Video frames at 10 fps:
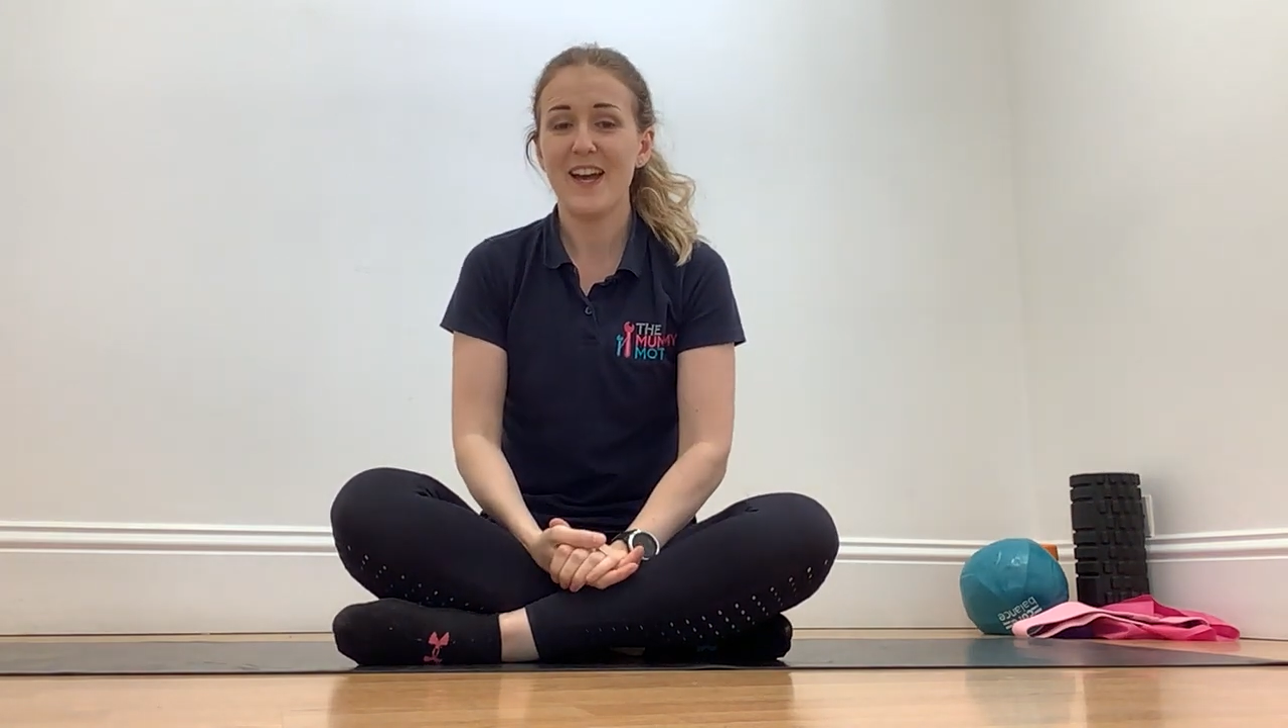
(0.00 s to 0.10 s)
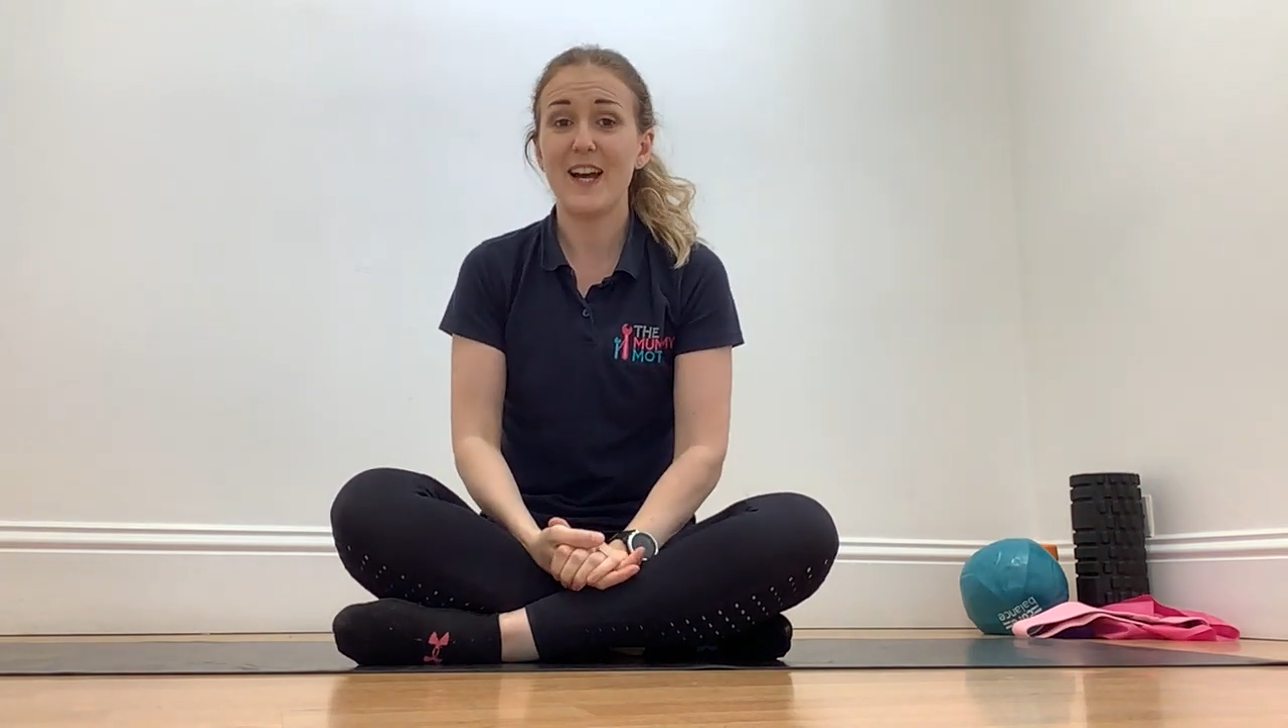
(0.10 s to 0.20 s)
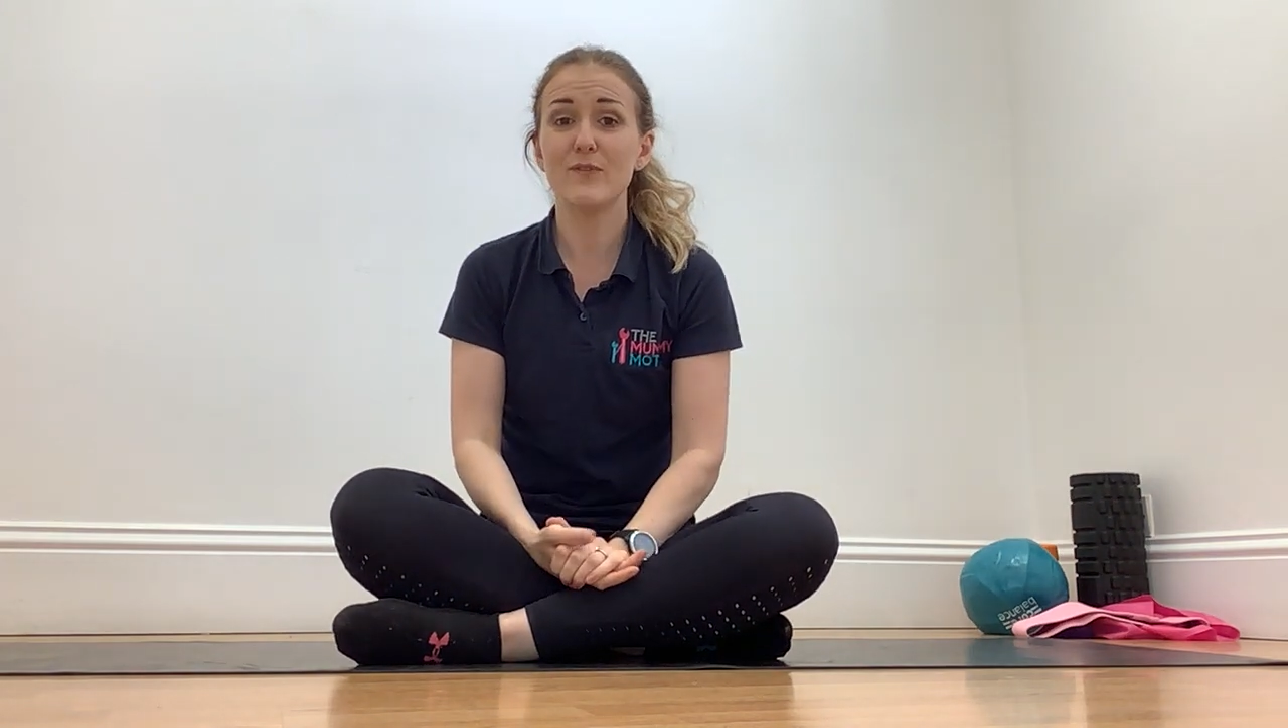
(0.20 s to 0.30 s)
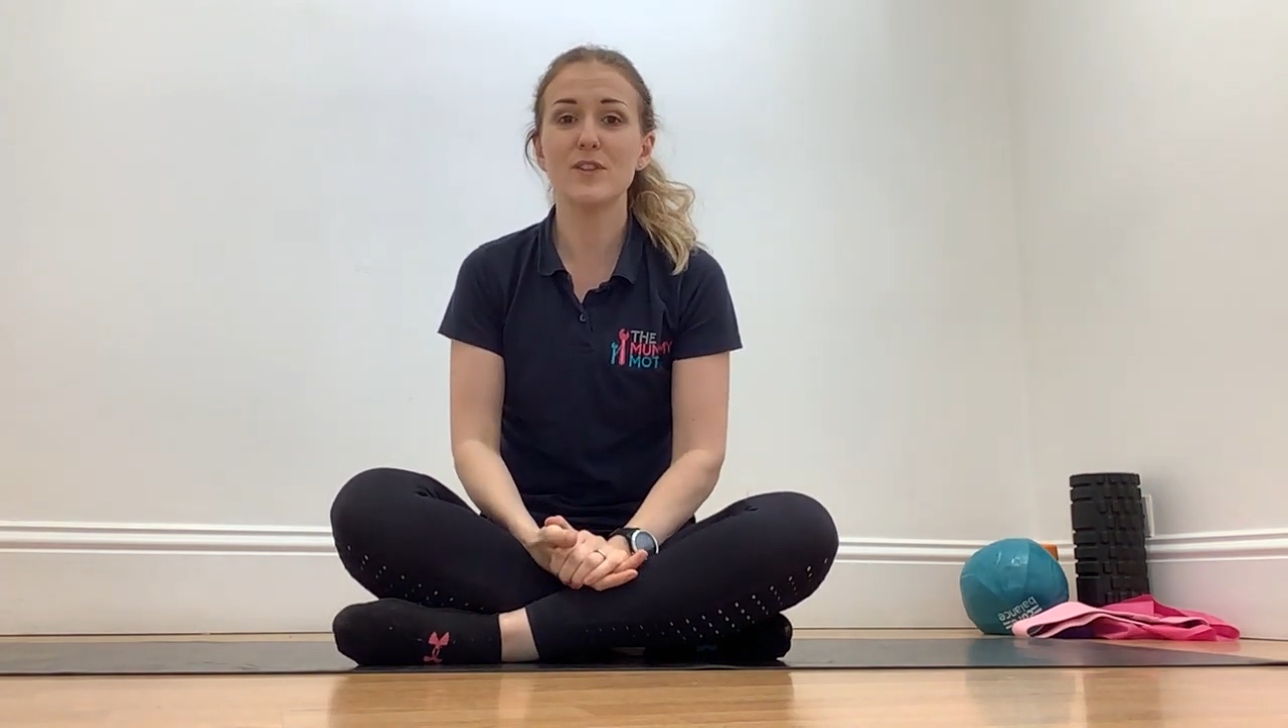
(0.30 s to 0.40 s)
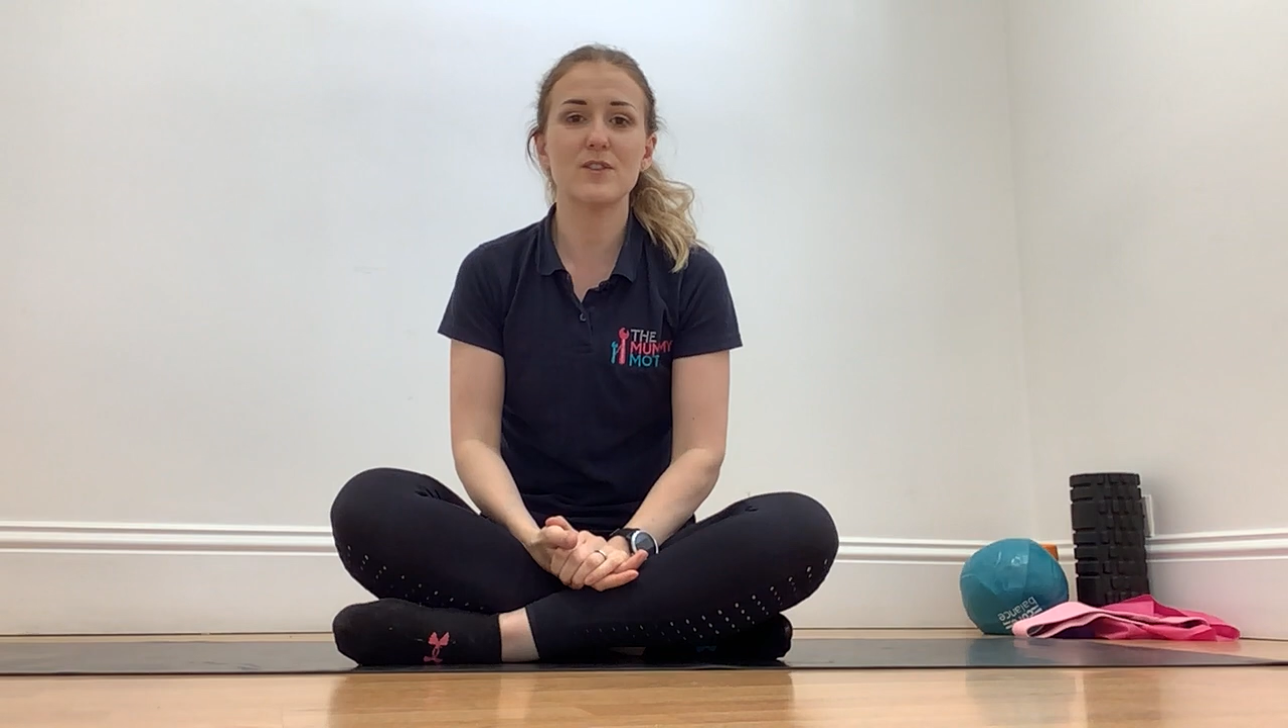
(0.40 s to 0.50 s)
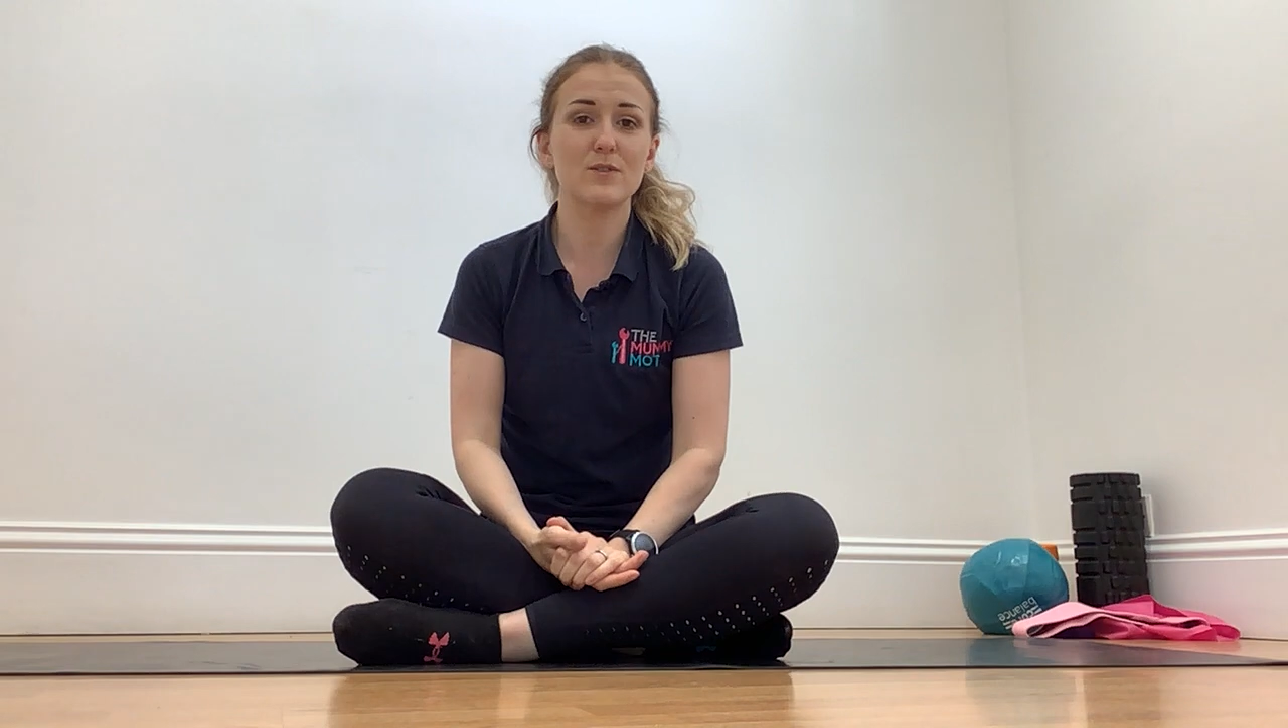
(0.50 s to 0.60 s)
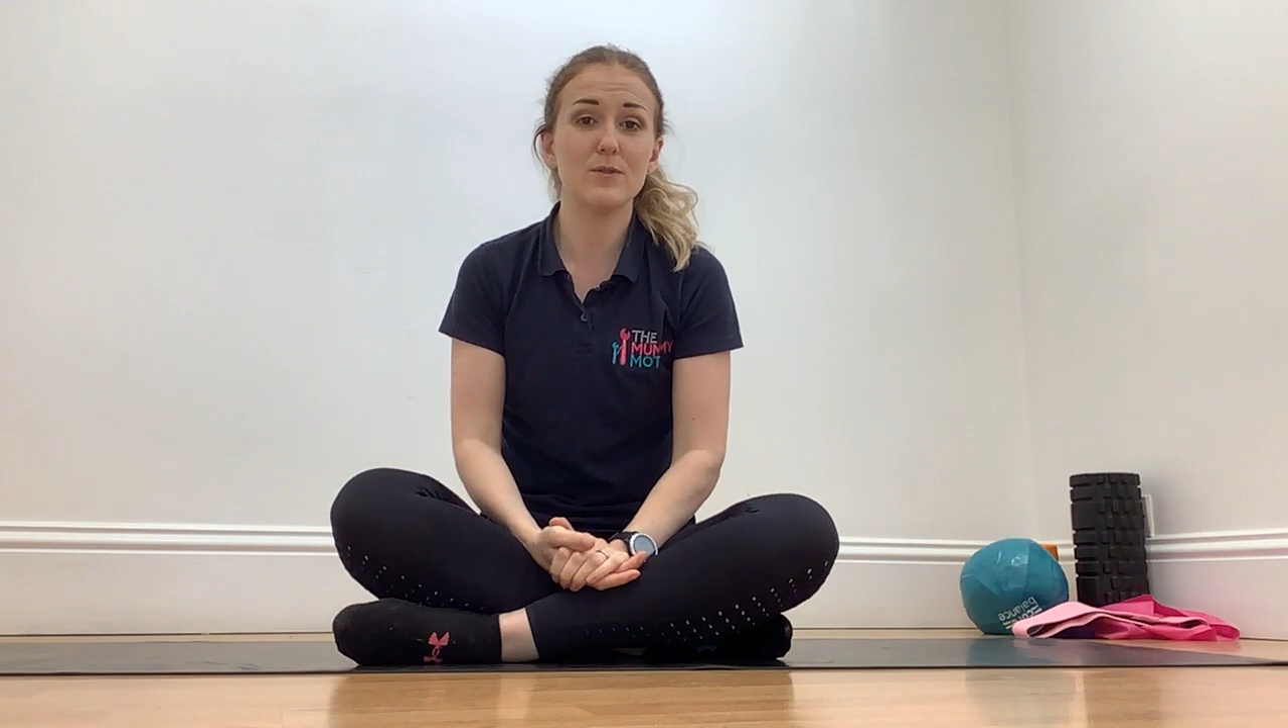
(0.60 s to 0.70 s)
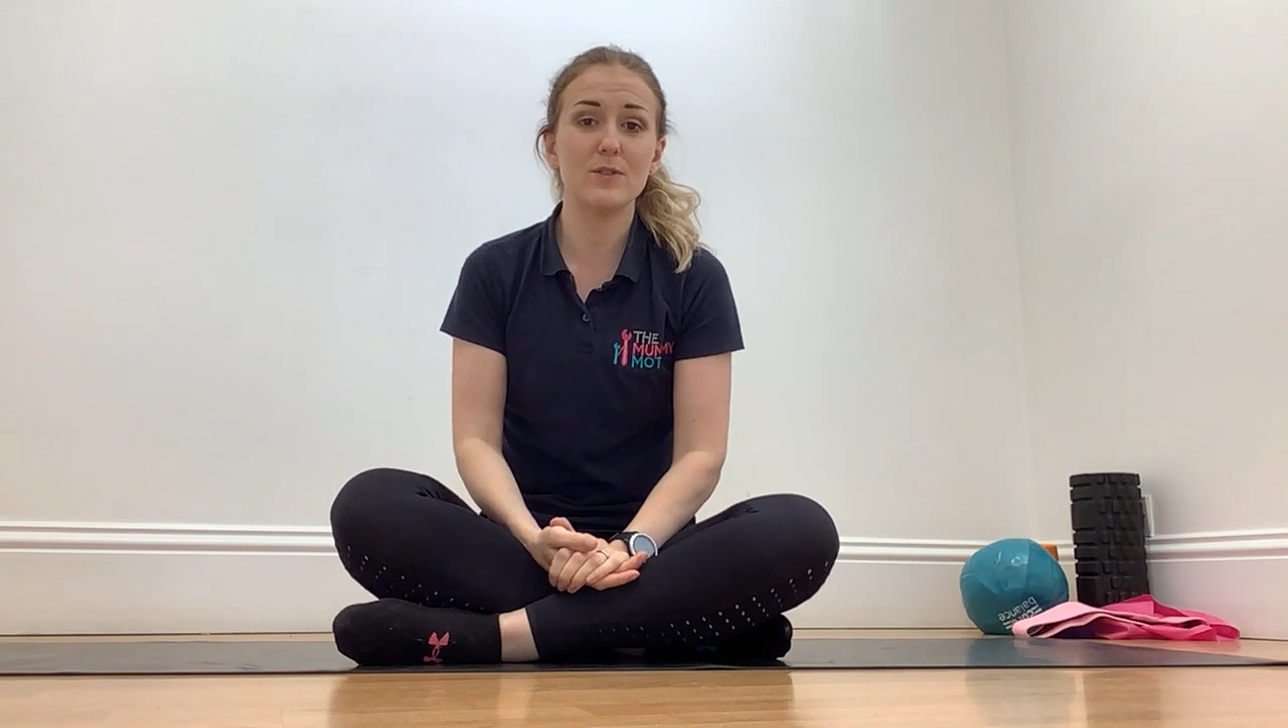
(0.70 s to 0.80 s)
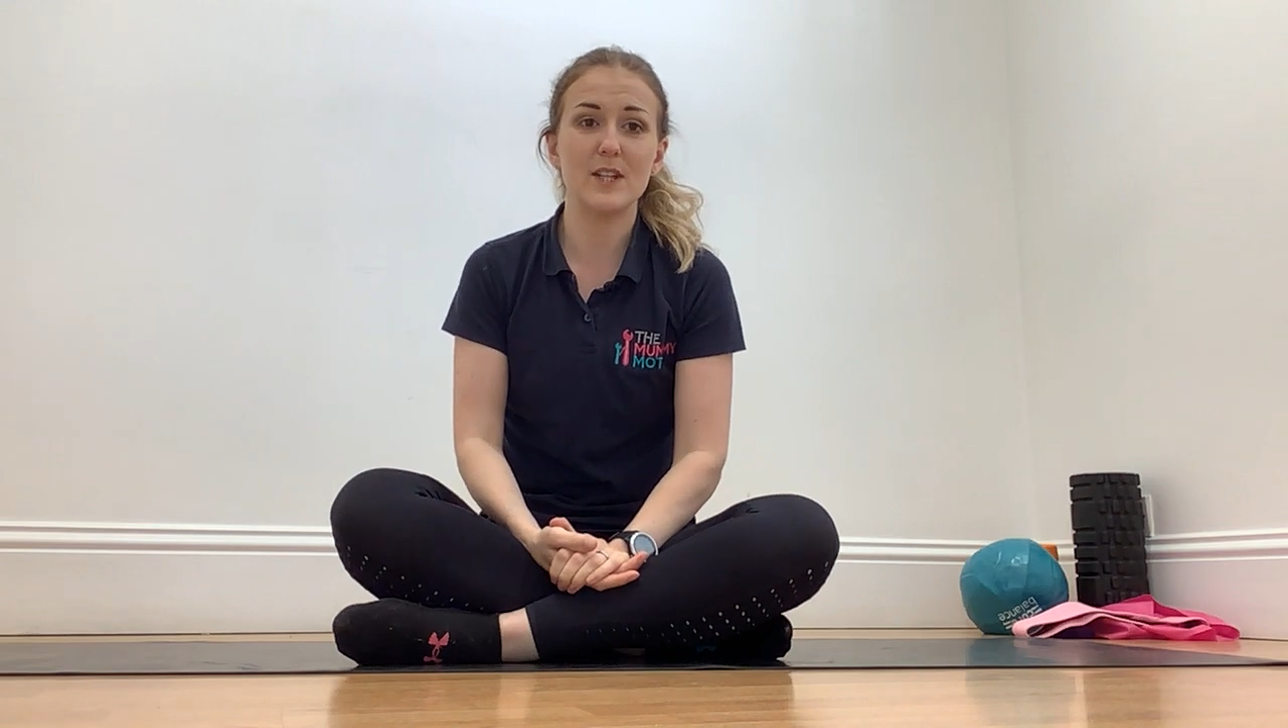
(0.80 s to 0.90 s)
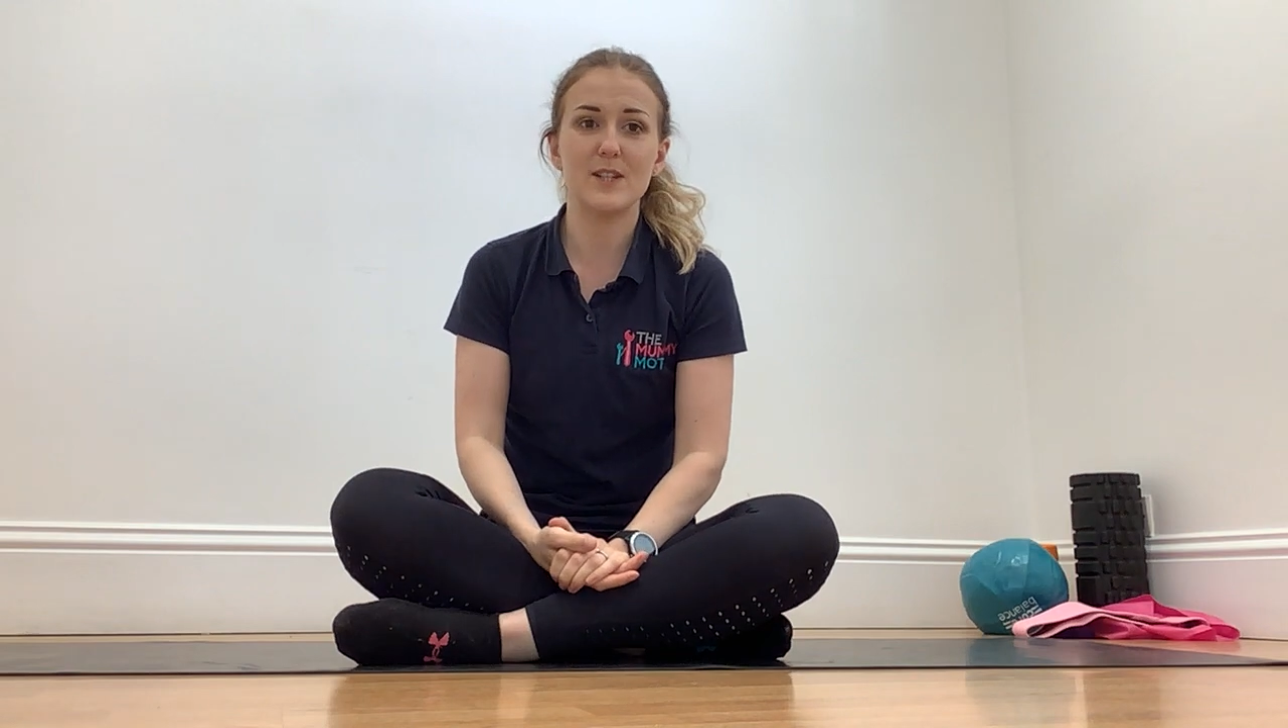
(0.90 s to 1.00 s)
And
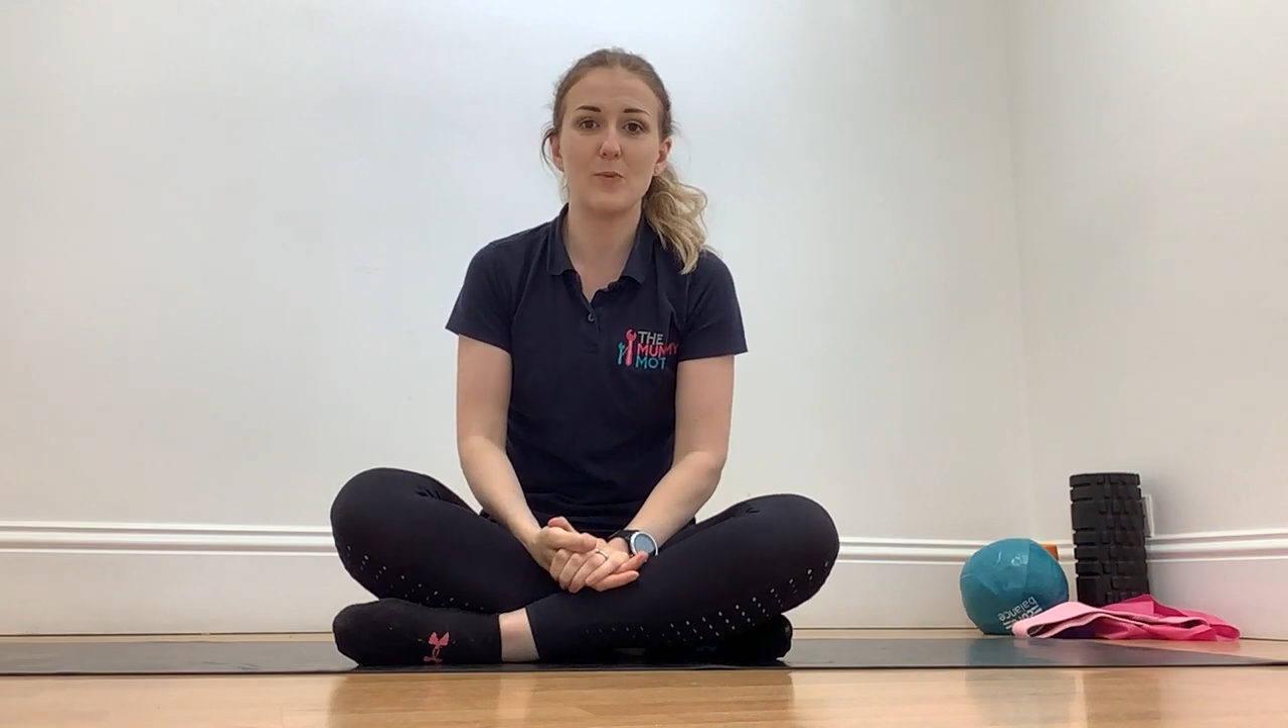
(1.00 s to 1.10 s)
restored is